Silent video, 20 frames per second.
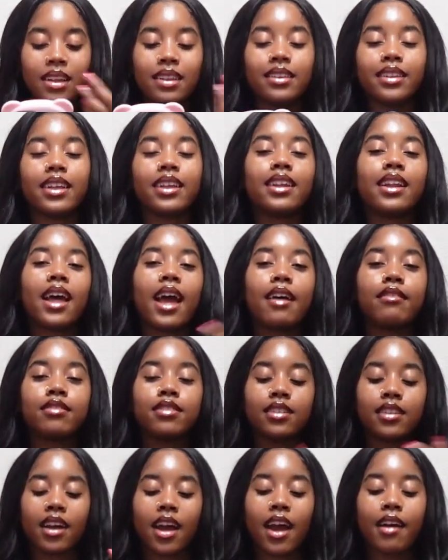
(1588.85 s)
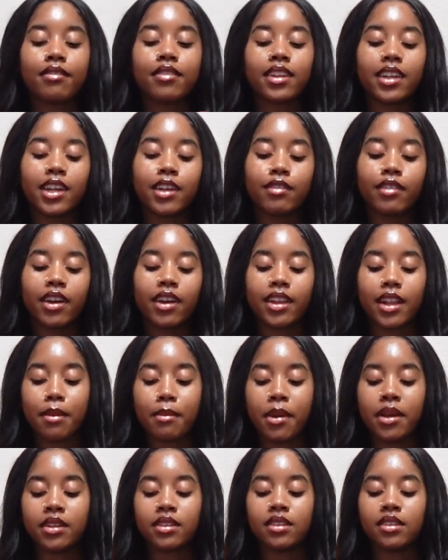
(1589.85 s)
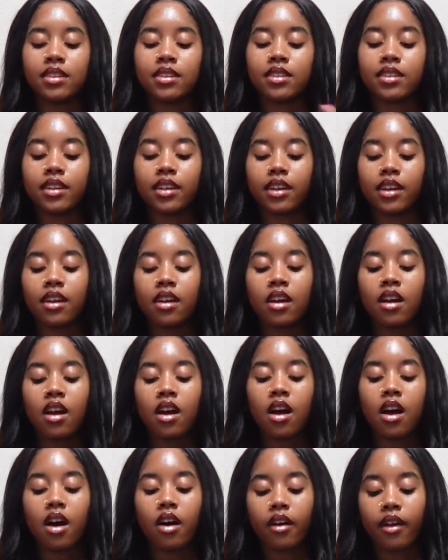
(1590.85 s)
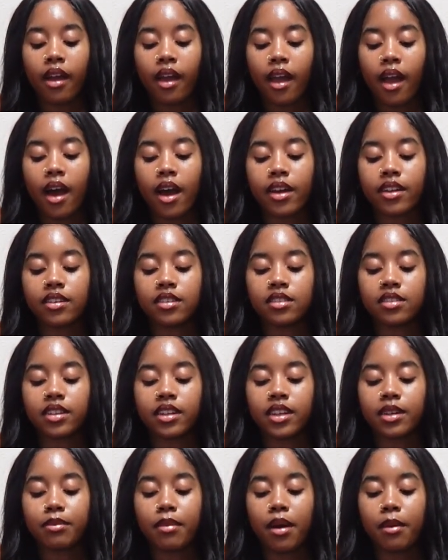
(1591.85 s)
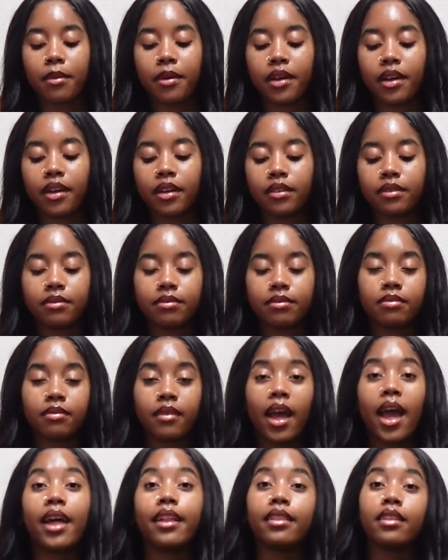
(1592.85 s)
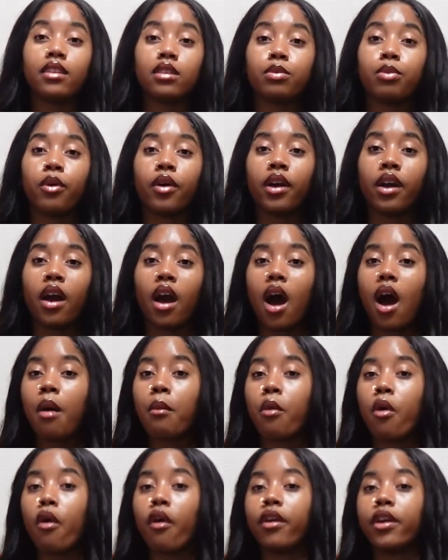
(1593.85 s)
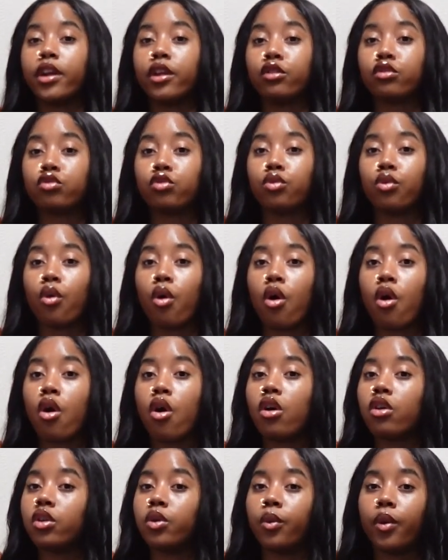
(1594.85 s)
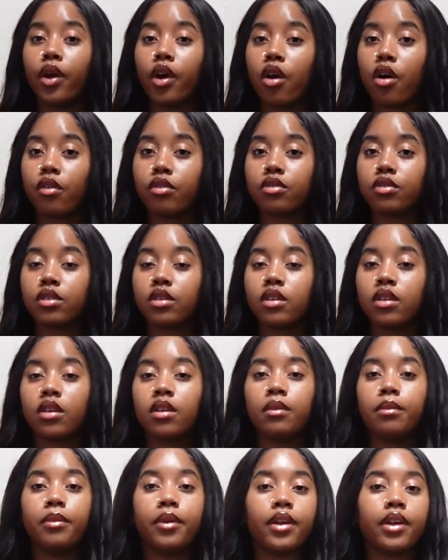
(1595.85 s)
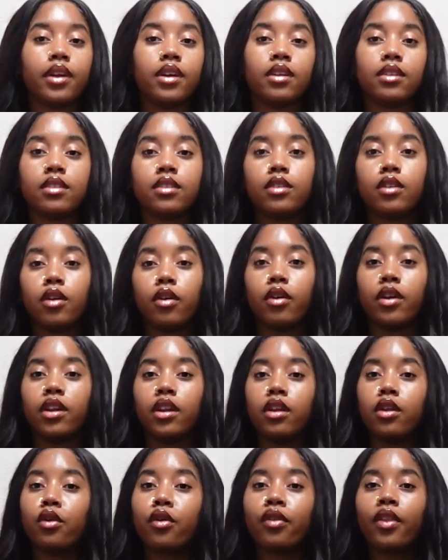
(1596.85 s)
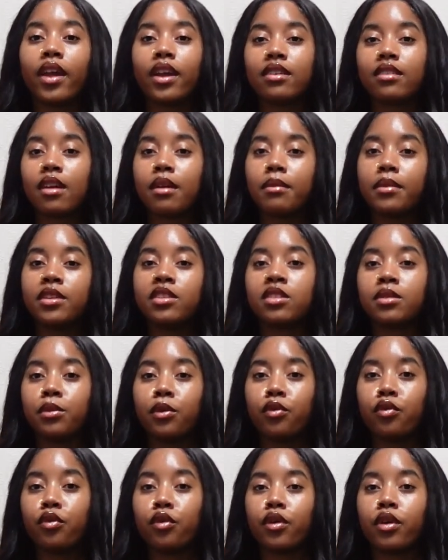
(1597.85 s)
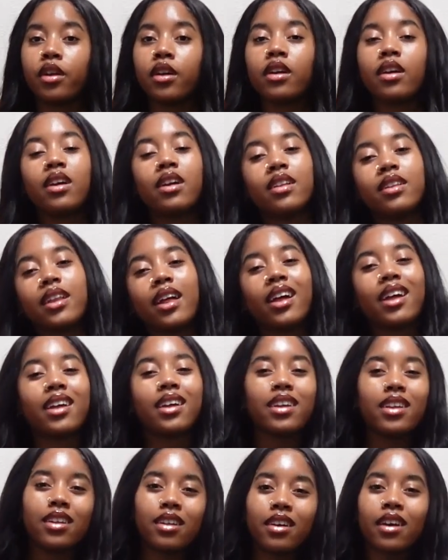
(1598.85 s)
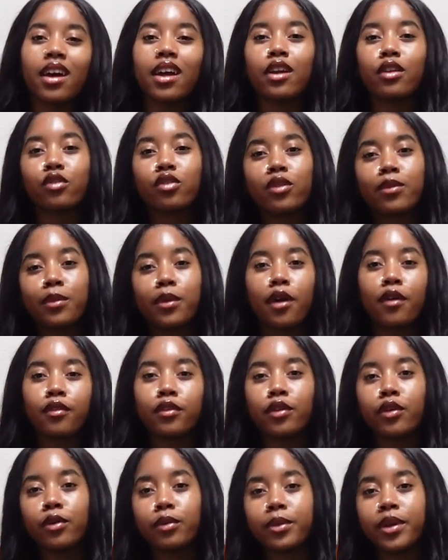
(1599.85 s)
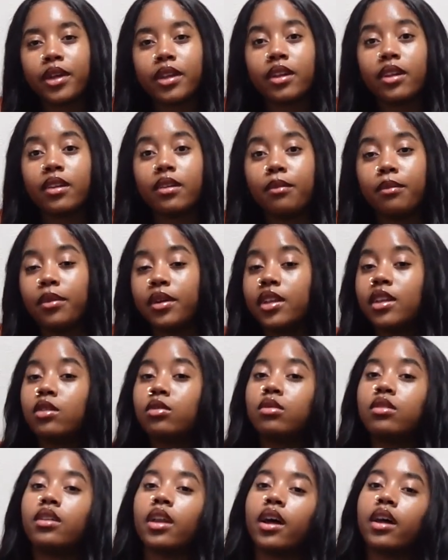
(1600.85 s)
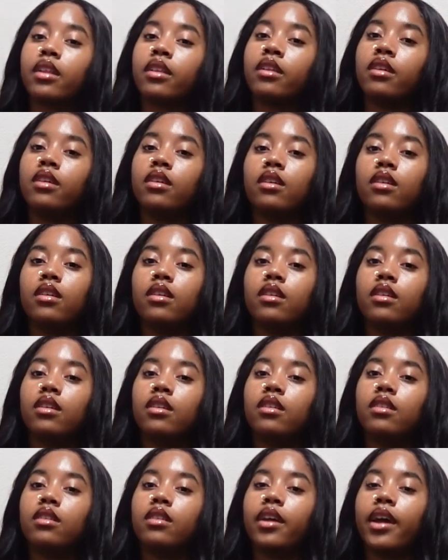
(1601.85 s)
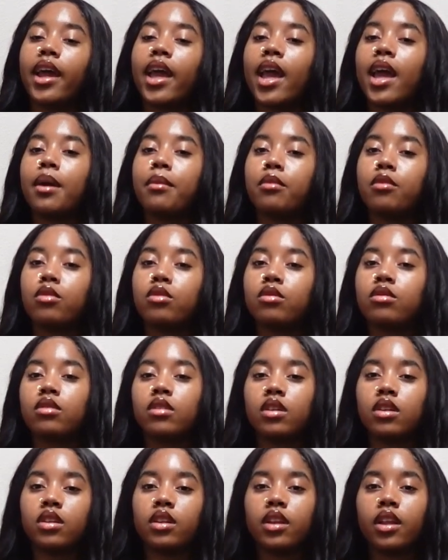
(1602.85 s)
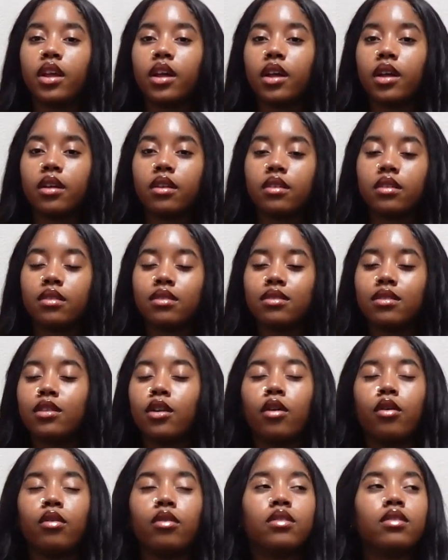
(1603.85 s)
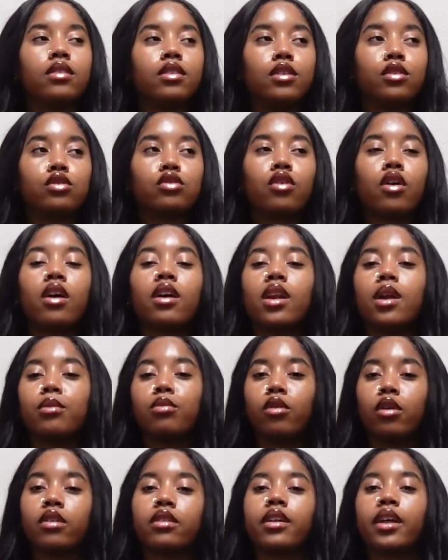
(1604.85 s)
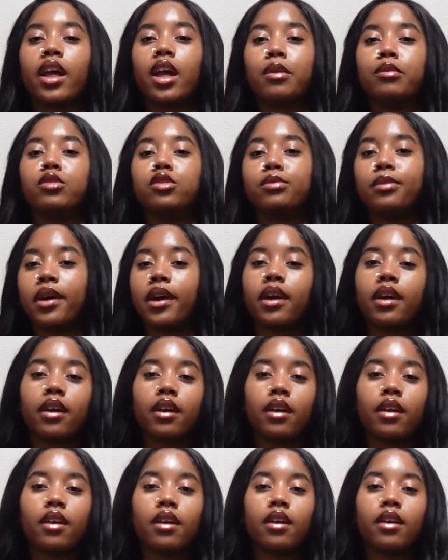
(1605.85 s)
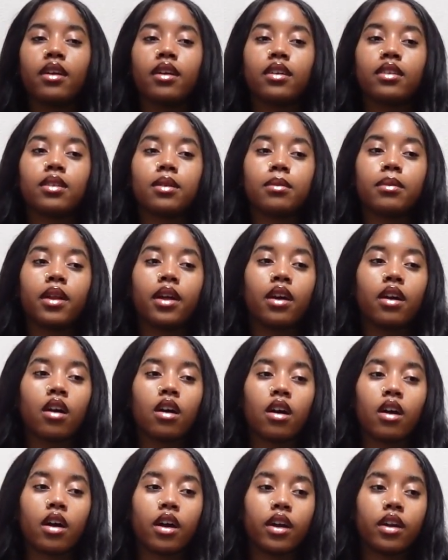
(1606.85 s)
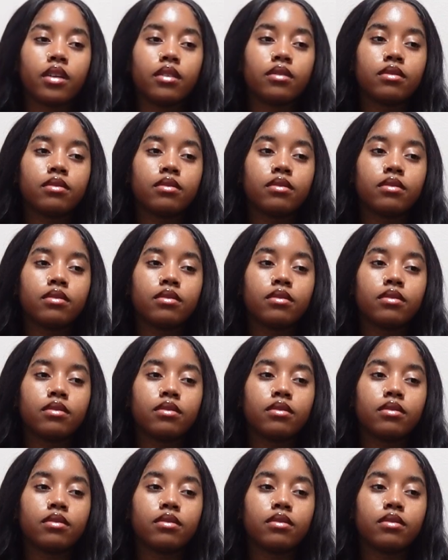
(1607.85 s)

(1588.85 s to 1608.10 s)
Then after he read that message, he said, okay, I understand, my bad. At this point, I'm already through all the way off. Because, you know, and the little things I mentioned before, that it kind of threw me off a little bit. But this was like the camel that, no, the straw that broke the camel's back. Because I'm like, alright.